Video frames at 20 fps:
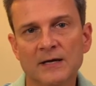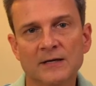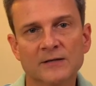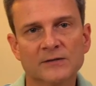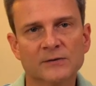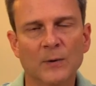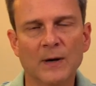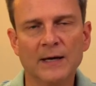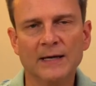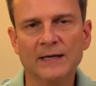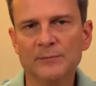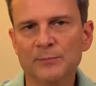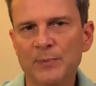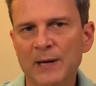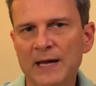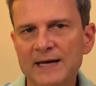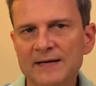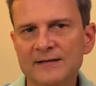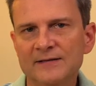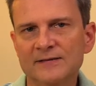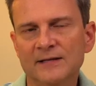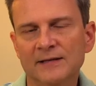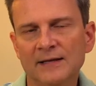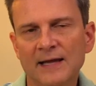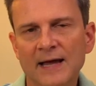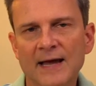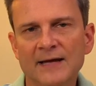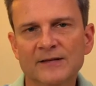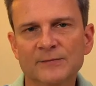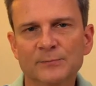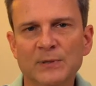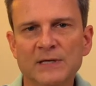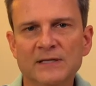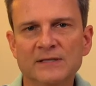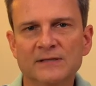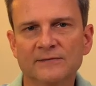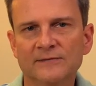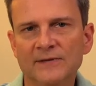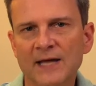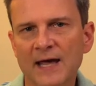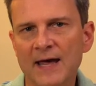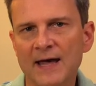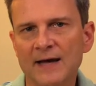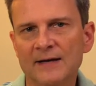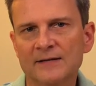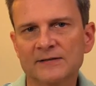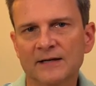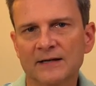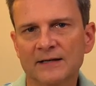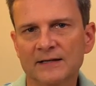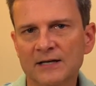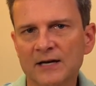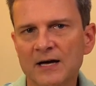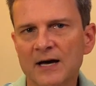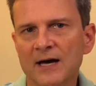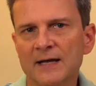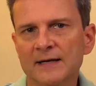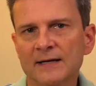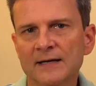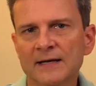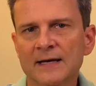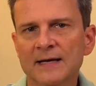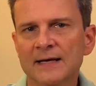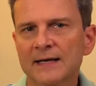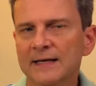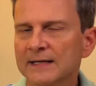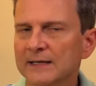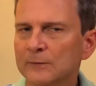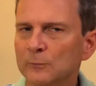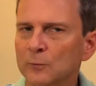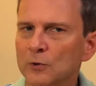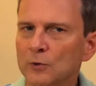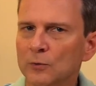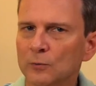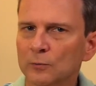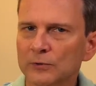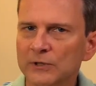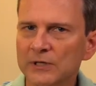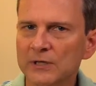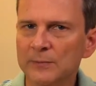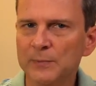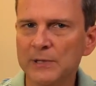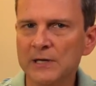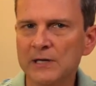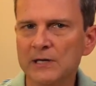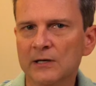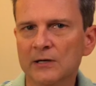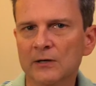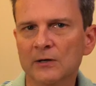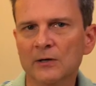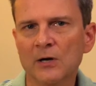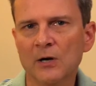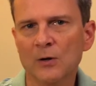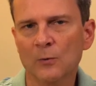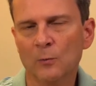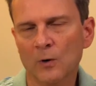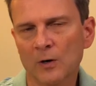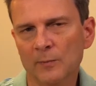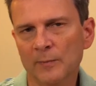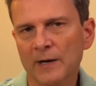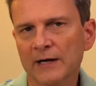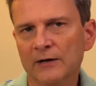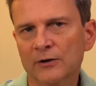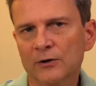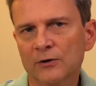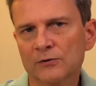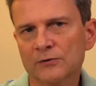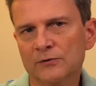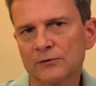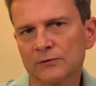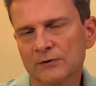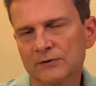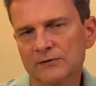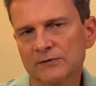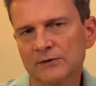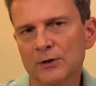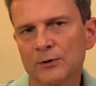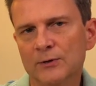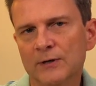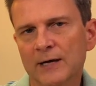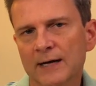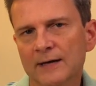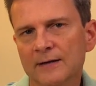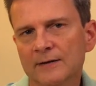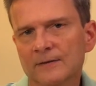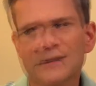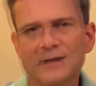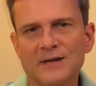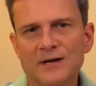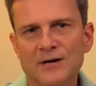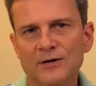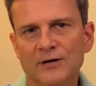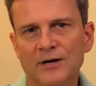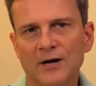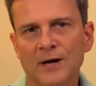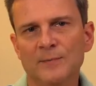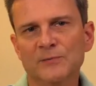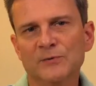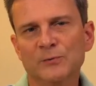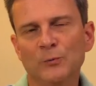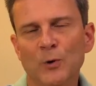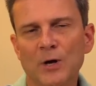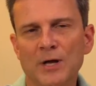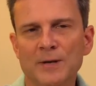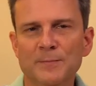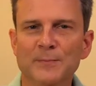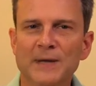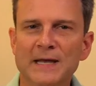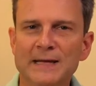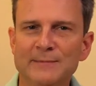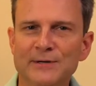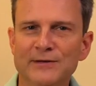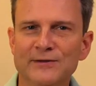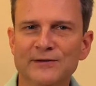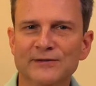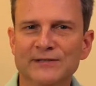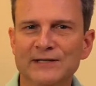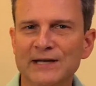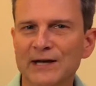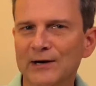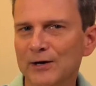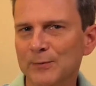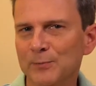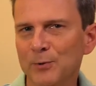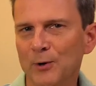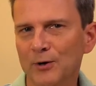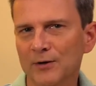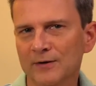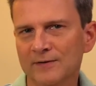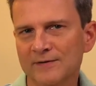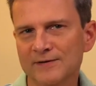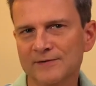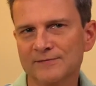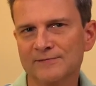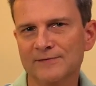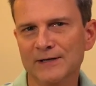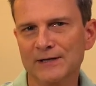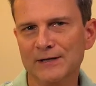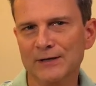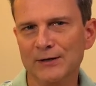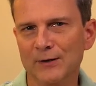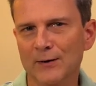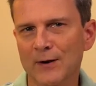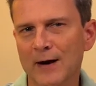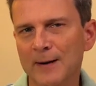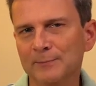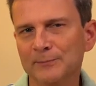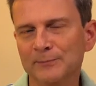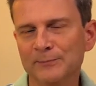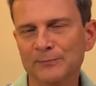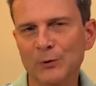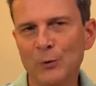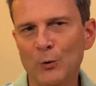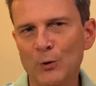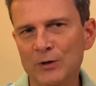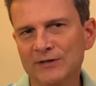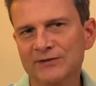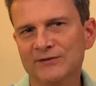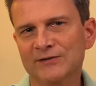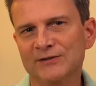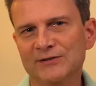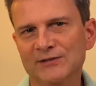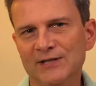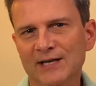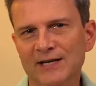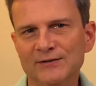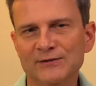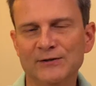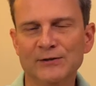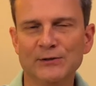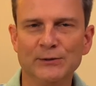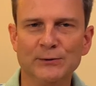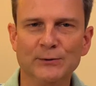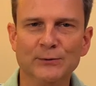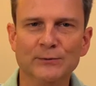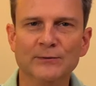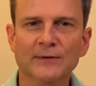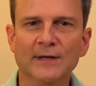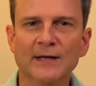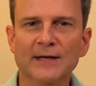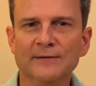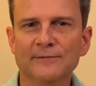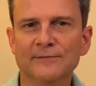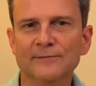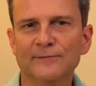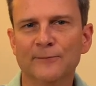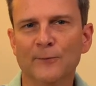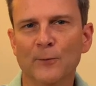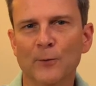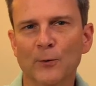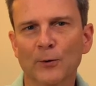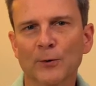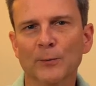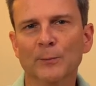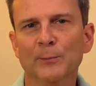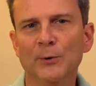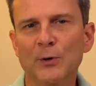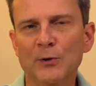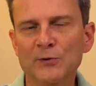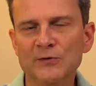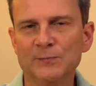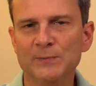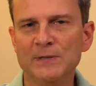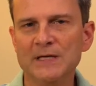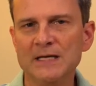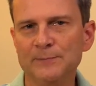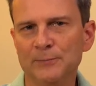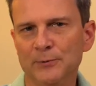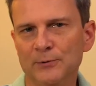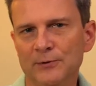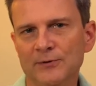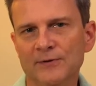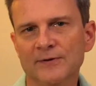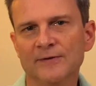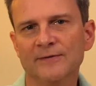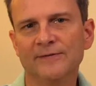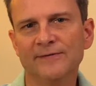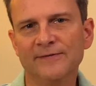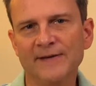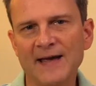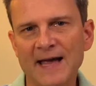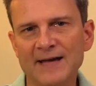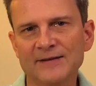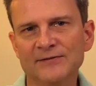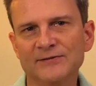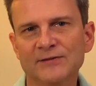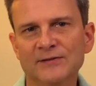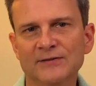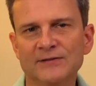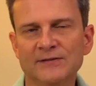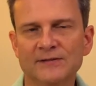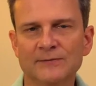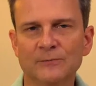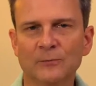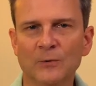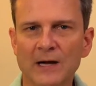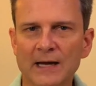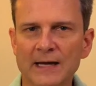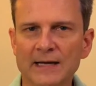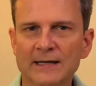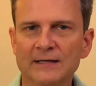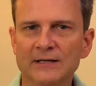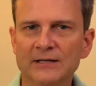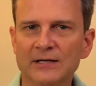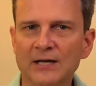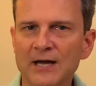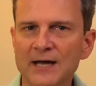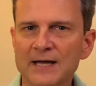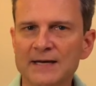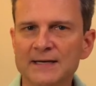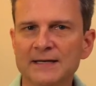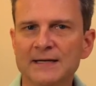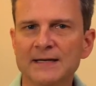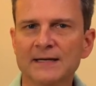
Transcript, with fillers: So I can paste the last piece of text I cut and it will reappear where my cursor is located. Here comes what may be the scary part of this video. I'm going to suggest to you that for most people, the fastest way to cut,